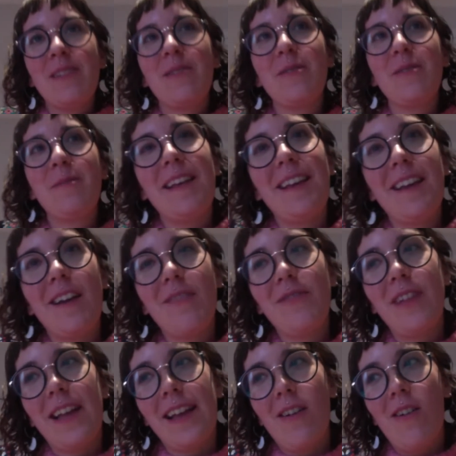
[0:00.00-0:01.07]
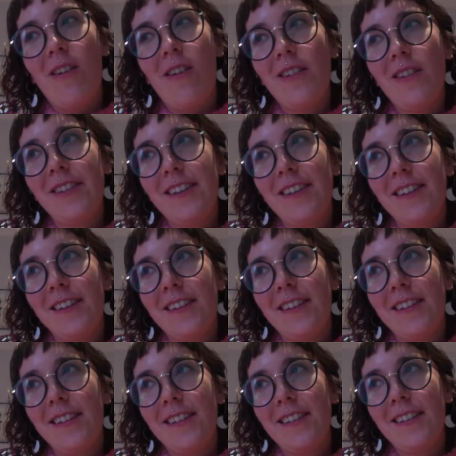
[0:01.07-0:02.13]
So speaking of like all
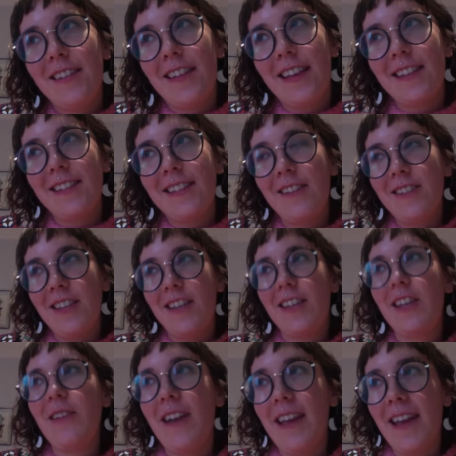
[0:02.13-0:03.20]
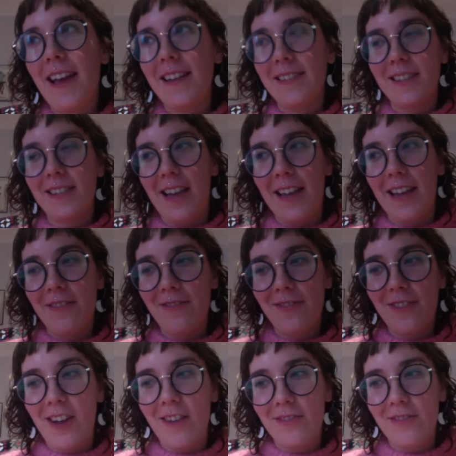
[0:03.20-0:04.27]
the, like it sounds like QA has to kind of
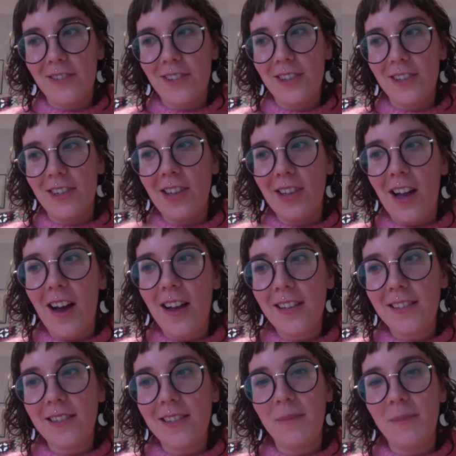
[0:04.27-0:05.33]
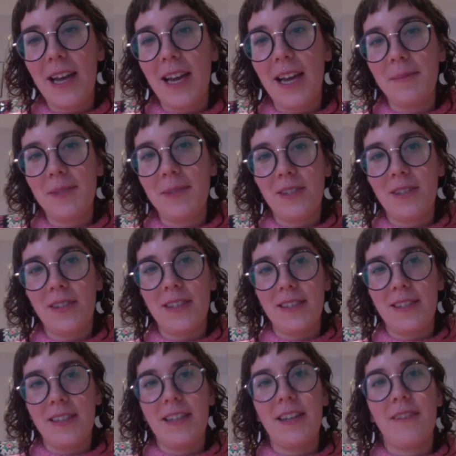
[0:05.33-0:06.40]
cover a lot. Sometimes there
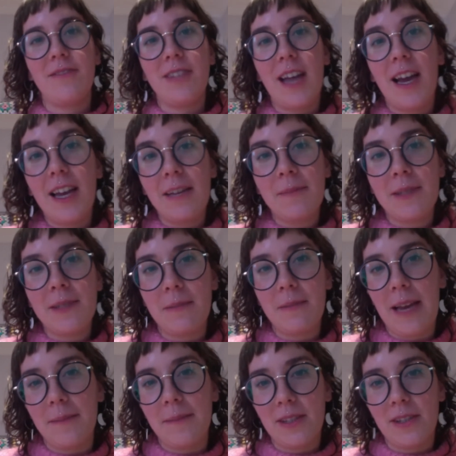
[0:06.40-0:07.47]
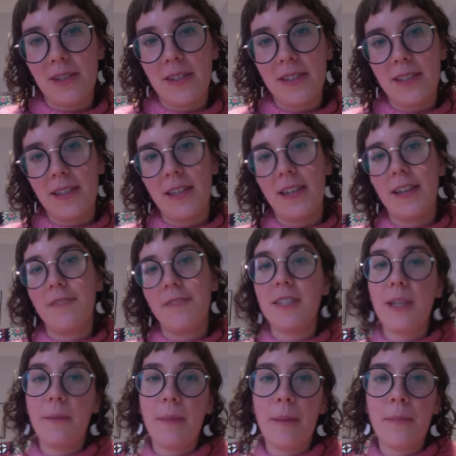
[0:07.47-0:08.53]
isn't enough time, sometimes there isn't enough
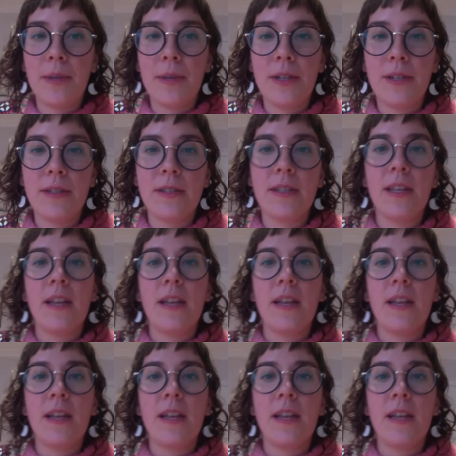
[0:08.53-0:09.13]
team members.